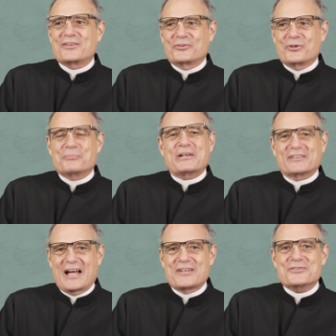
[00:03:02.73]
You'll you'll be
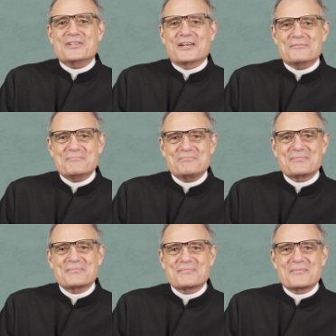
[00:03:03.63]
glad you did.
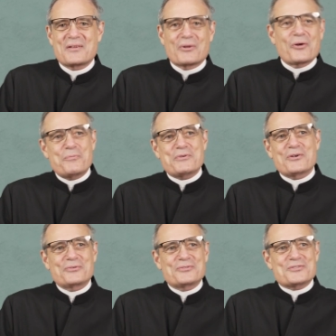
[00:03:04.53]
Well, I hope
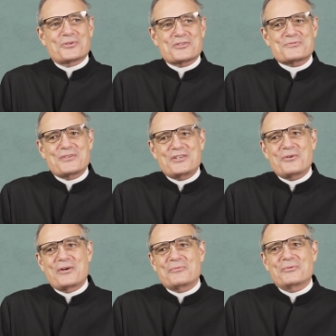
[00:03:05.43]
you enjoyed this
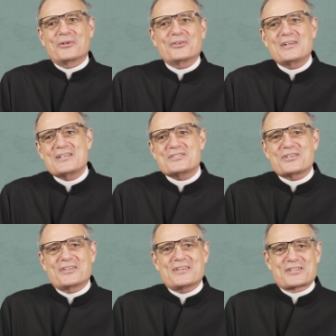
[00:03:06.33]
video, and we'll see
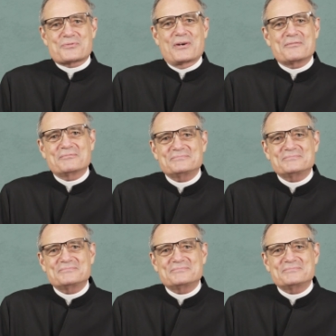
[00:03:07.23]
you in the next one.